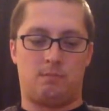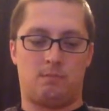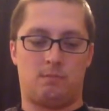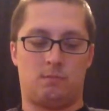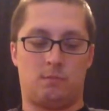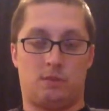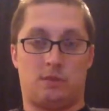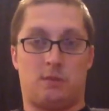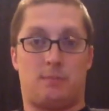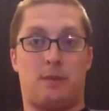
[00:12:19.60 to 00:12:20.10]

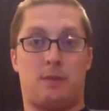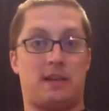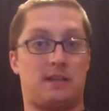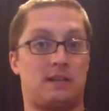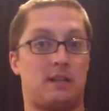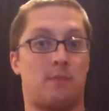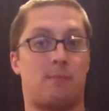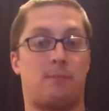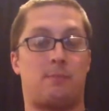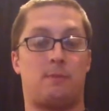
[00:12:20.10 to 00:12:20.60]
which picks
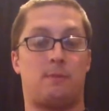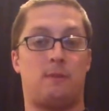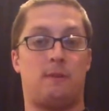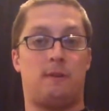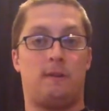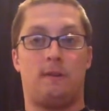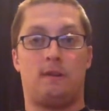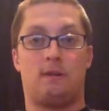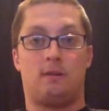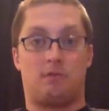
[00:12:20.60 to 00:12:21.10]
up
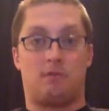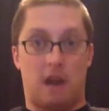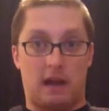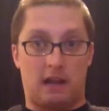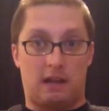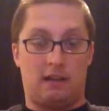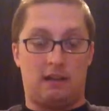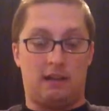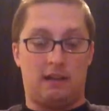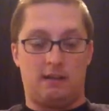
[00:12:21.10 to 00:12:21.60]

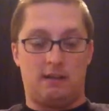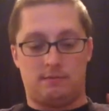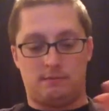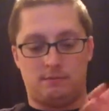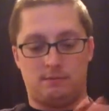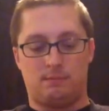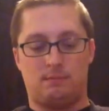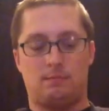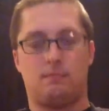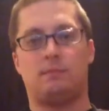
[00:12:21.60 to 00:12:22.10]
directly
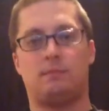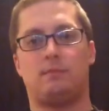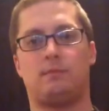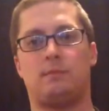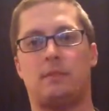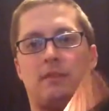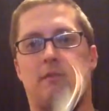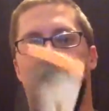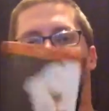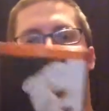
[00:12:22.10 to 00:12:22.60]

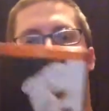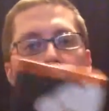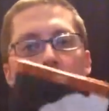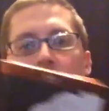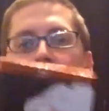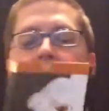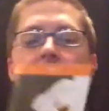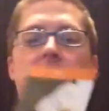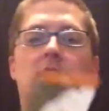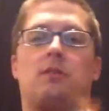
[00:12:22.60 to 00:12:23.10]
right
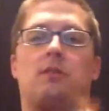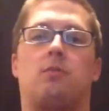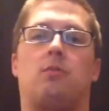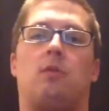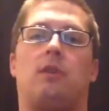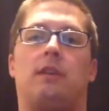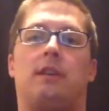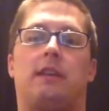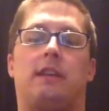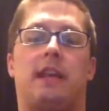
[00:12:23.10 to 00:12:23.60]
after this
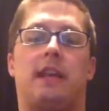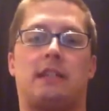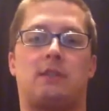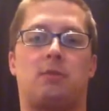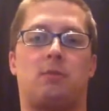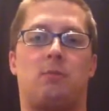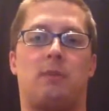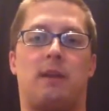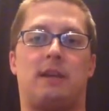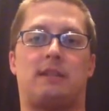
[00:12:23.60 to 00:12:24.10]
one, and that's
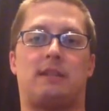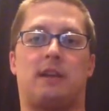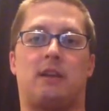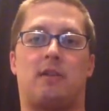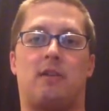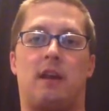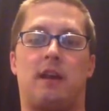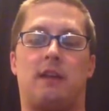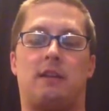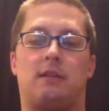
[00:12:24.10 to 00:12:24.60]
what makes it
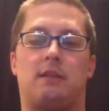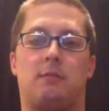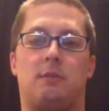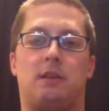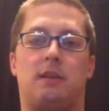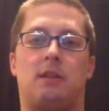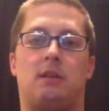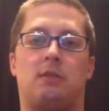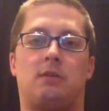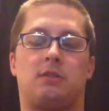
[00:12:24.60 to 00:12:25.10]
great. To
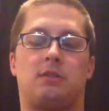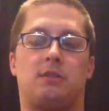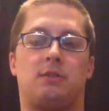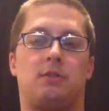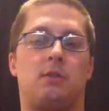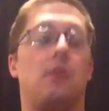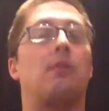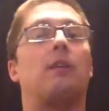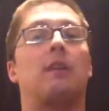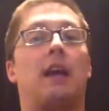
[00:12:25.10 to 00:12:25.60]
me, those two
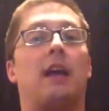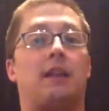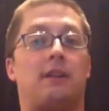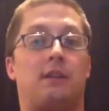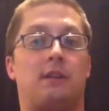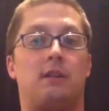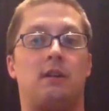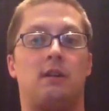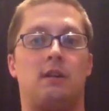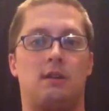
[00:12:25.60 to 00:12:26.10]
go
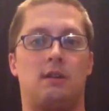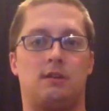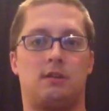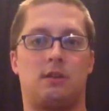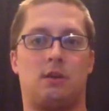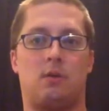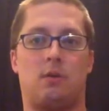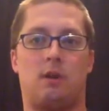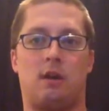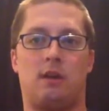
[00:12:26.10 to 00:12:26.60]
together.
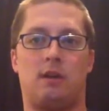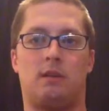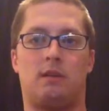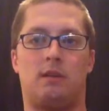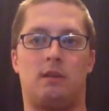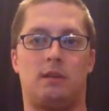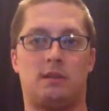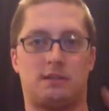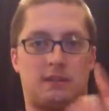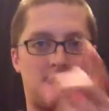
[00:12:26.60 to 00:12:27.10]
So
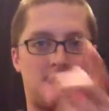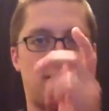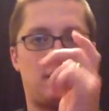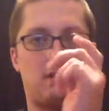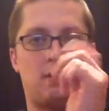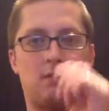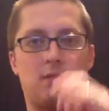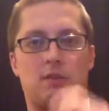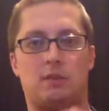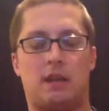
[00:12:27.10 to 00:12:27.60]
stay
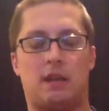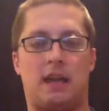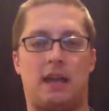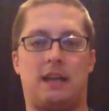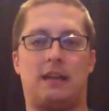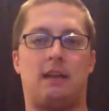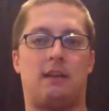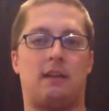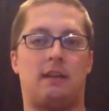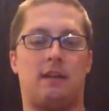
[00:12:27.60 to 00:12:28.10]
tuned,
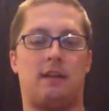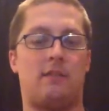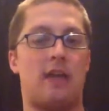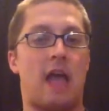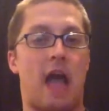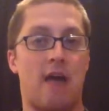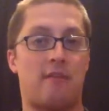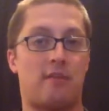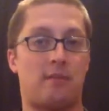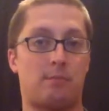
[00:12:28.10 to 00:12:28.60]
and if you
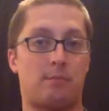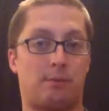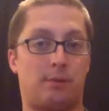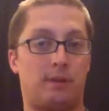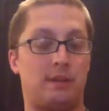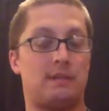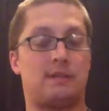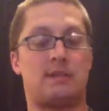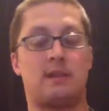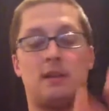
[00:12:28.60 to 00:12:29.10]
haven't,
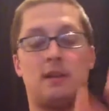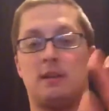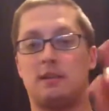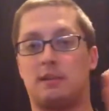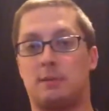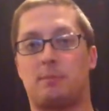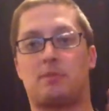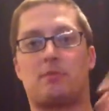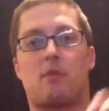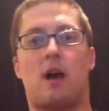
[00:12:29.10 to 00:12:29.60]
please
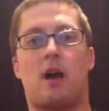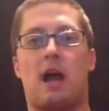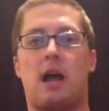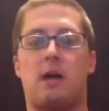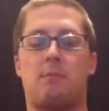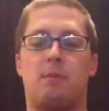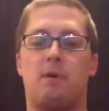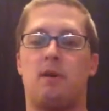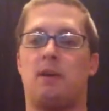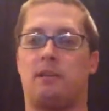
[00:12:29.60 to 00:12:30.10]

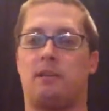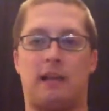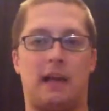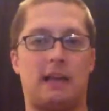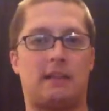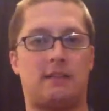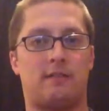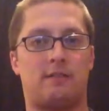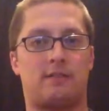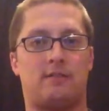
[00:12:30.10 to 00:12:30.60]
subscribe,
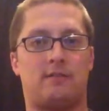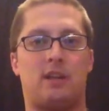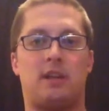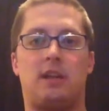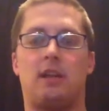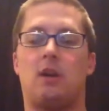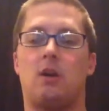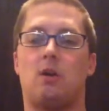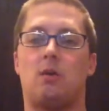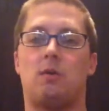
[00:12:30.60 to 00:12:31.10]
like this
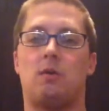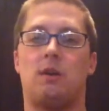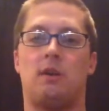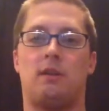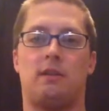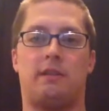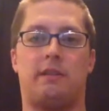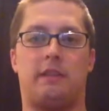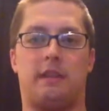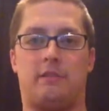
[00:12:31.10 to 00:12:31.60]
video.
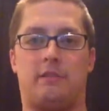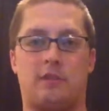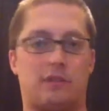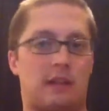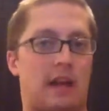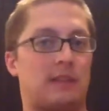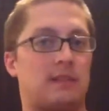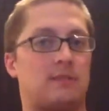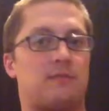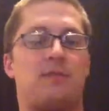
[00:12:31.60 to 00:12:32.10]
If you
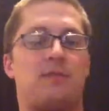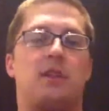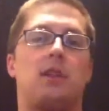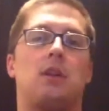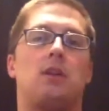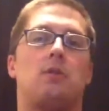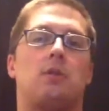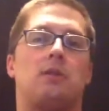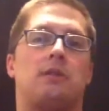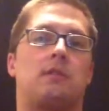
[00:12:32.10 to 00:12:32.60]
like this
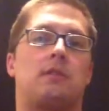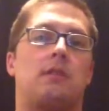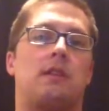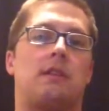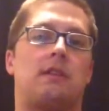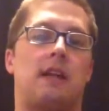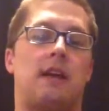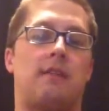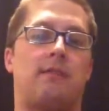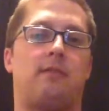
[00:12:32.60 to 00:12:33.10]
video, it's going
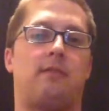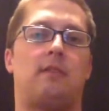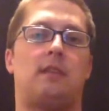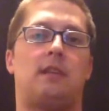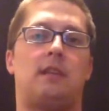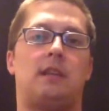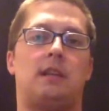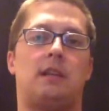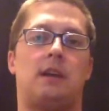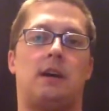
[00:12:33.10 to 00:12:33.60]
to
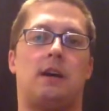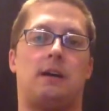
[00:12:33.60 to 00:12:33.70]
definitely